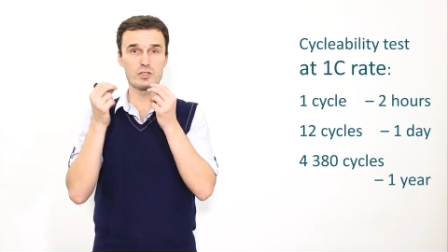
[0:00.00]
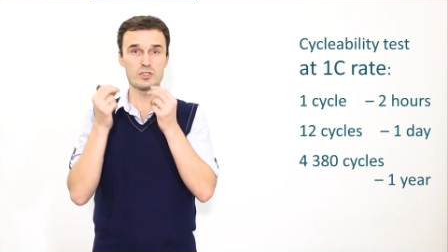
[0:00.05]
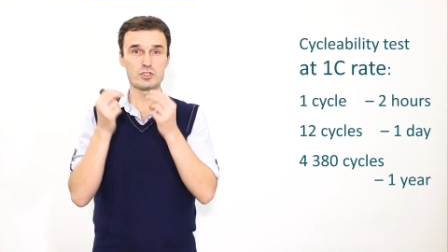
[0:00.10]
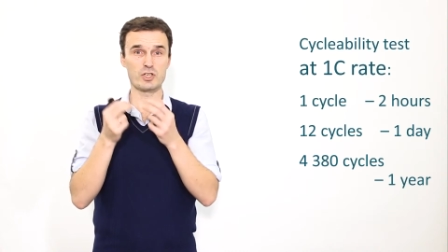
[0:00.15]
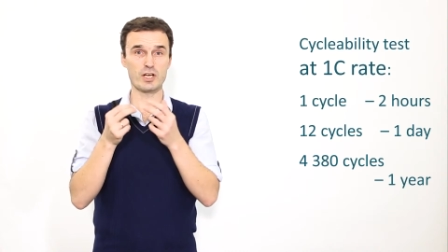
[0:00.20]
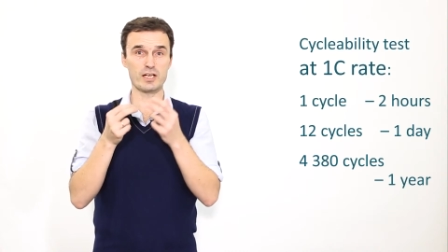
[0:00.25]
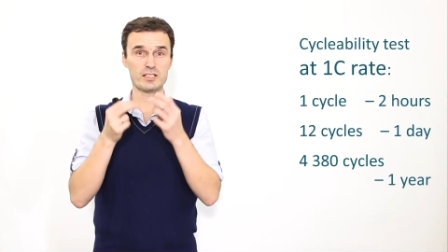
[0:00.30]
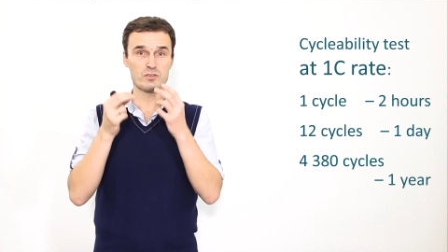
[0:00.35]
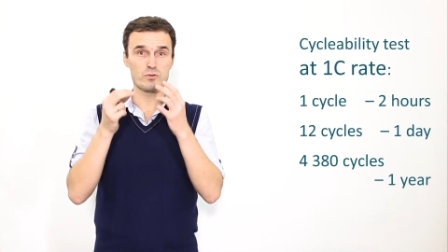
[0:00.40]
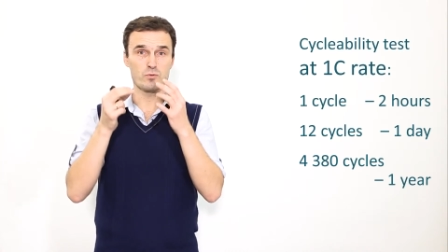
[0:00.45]

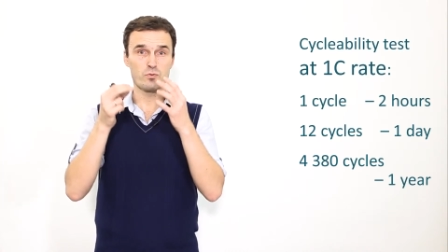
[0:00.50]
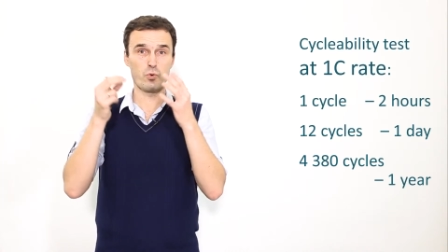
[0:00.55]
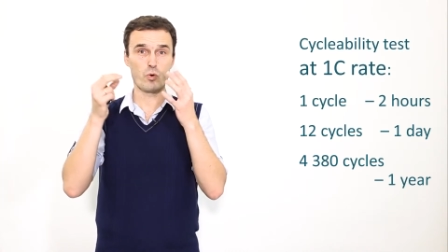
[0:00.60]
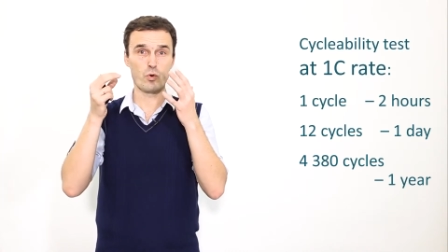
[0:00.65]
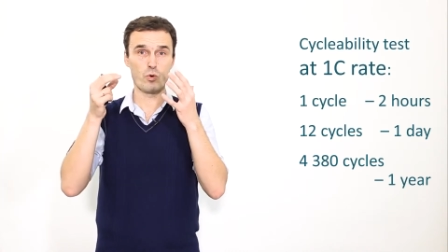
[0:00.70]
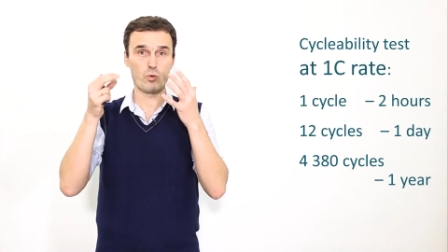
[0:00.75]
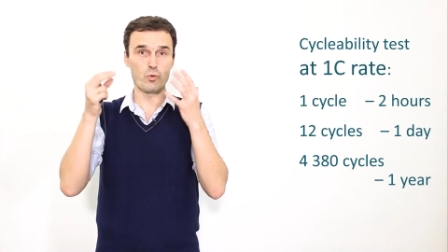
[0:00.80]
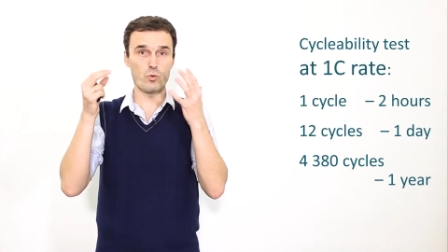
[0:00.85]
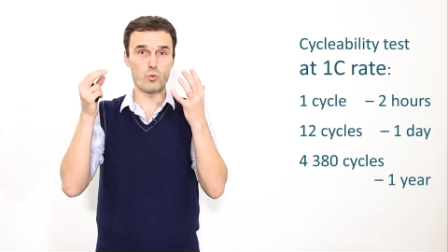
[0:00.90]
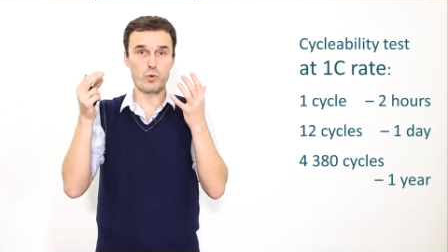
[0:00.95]
just
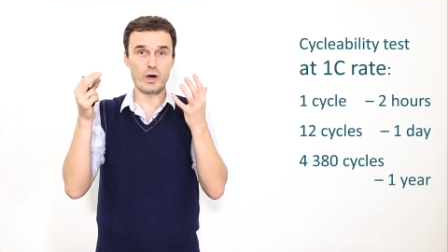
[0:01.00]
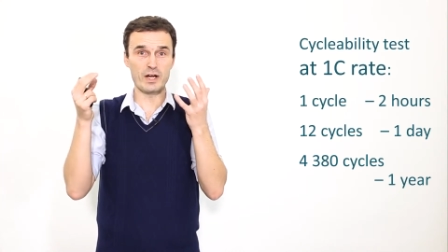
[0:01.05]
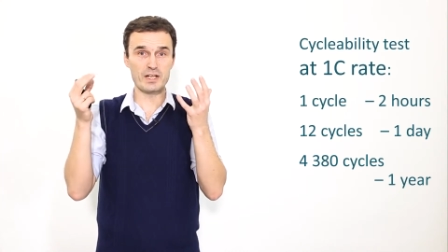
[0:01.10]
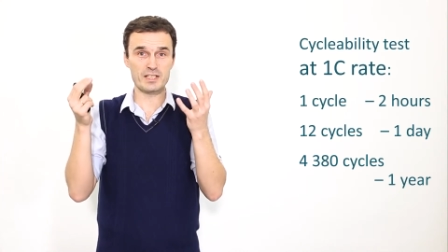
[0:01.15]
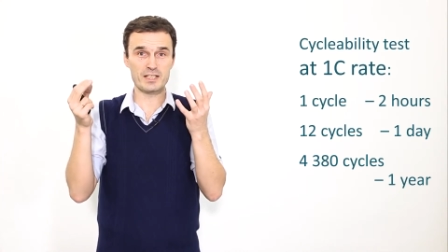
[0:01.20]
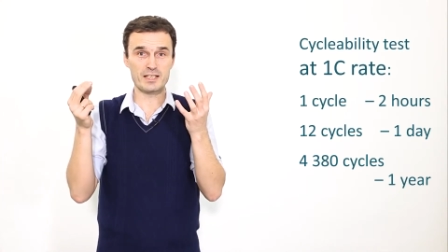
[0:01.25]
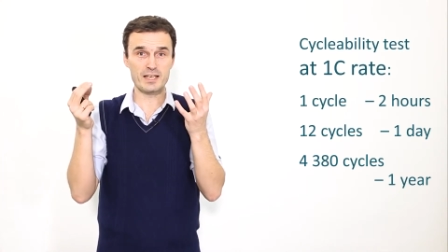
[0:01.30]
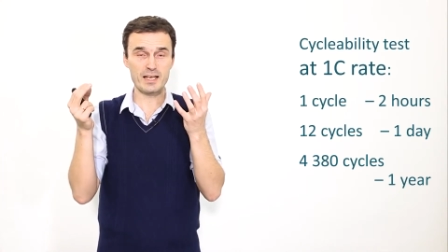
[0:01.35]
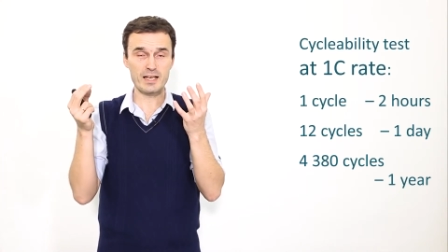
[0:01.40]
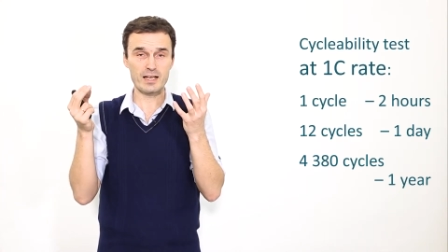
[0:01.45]
for 1
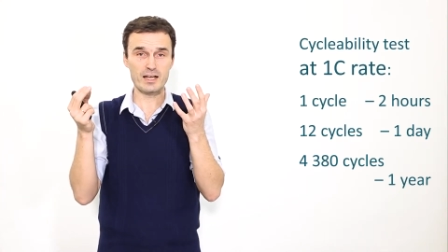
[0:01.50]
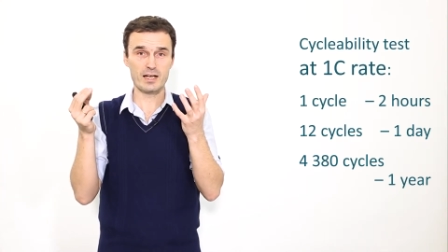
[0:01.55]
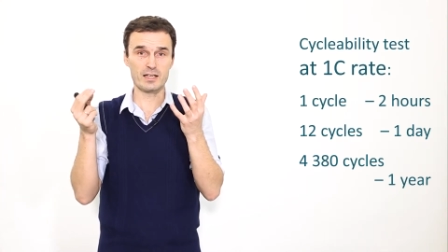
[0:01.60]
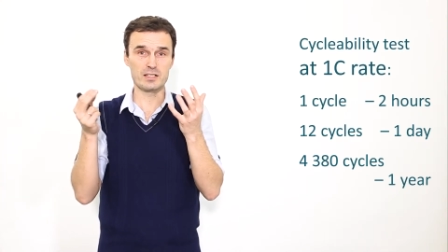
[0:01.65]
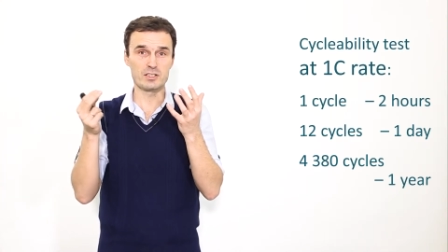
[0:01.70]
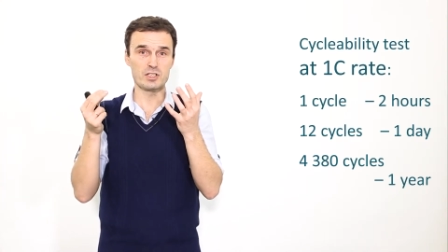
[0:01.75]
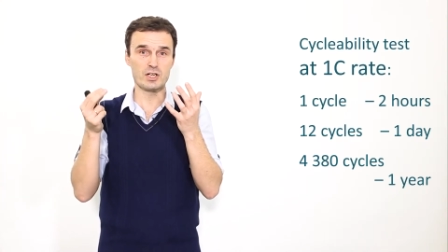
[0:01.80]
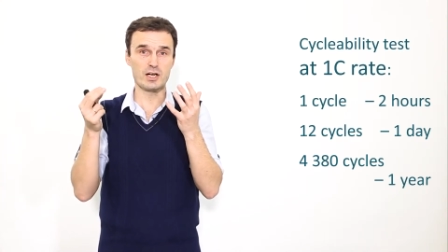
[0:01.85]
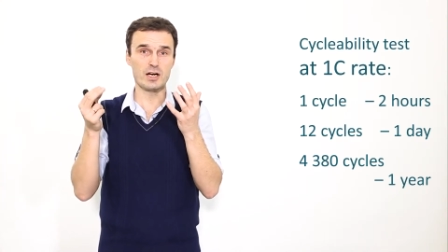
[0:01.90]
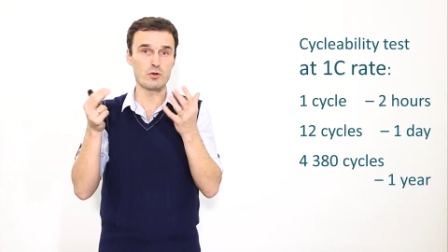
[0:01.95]
year,
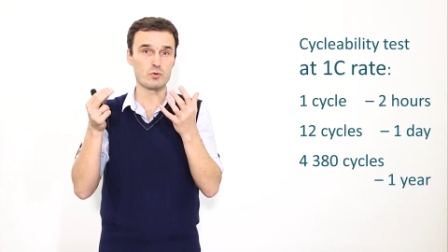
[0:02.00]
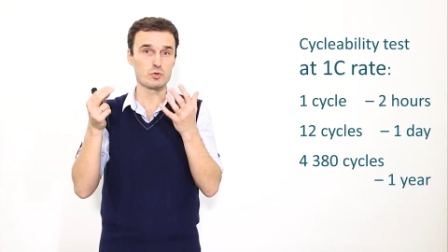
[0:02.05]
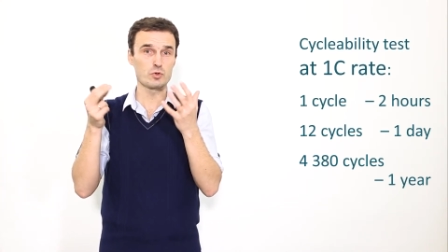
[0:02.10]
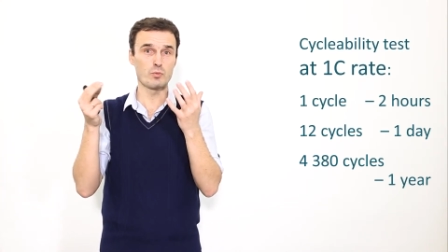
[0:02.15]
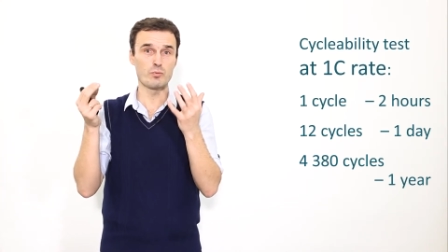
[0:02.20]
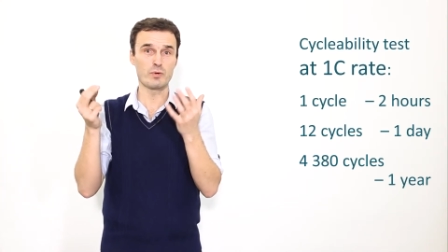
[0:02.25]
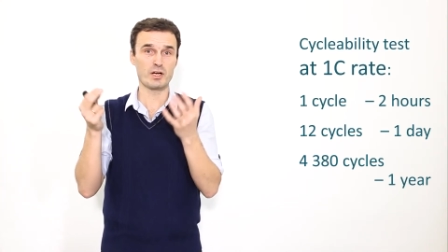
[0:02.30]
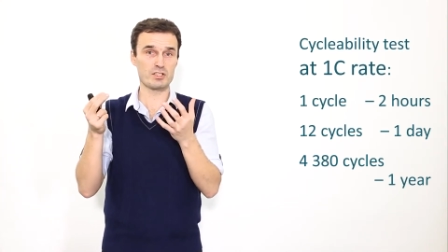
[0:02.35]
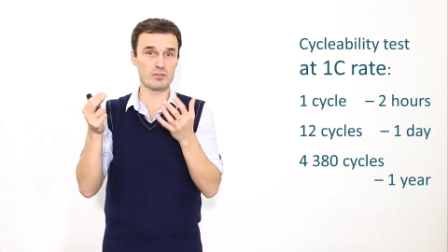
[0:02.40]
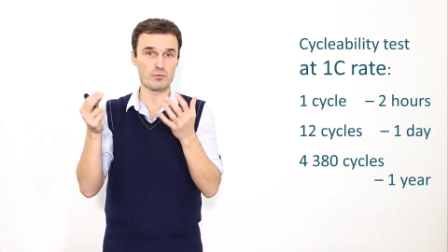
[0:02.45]
and how to
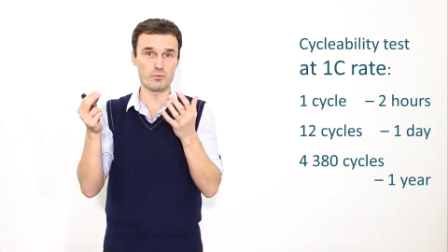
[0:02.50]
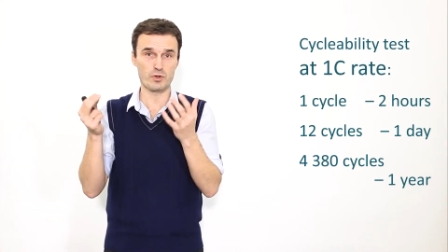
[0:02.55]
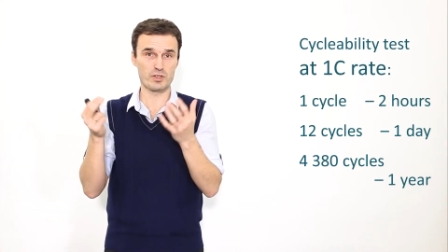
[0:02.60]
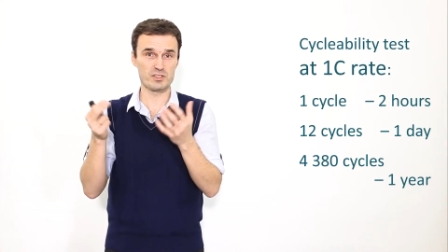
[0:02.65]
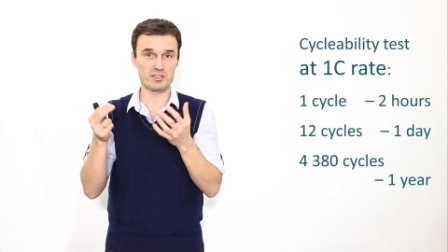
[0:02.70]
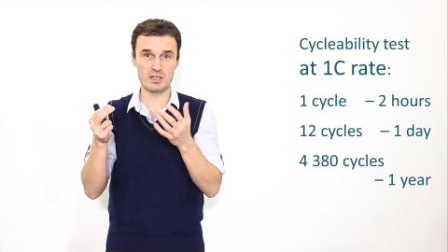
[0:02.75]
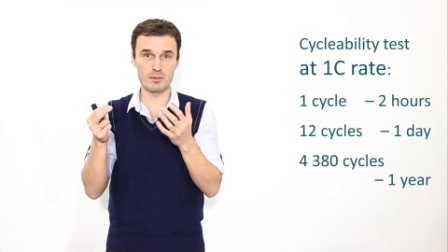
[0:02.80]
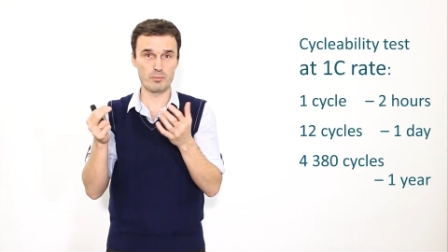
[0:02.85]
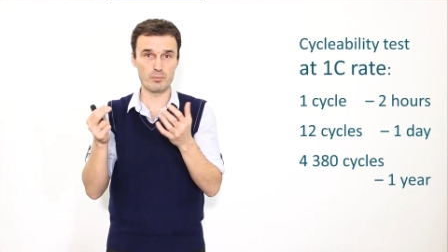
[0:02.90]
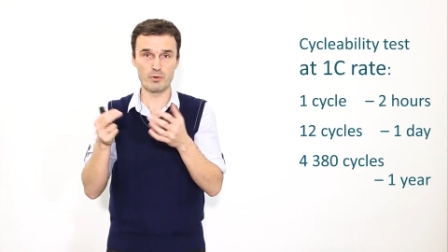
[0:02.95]
measure, for
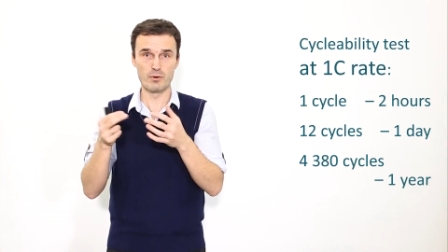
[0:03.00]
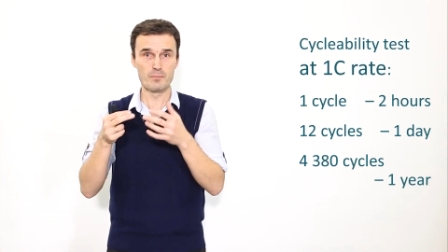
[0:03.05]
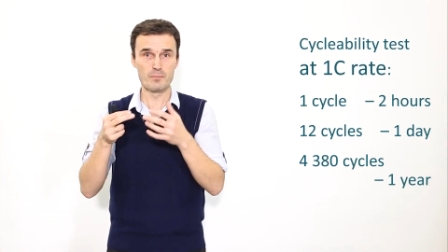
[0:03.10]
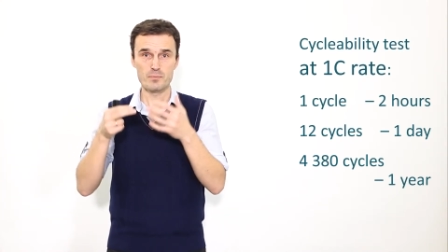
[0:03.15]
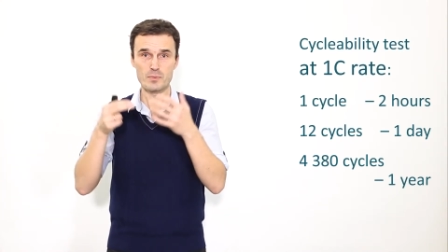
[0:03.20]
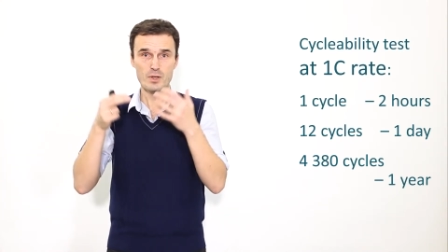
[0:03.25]
example,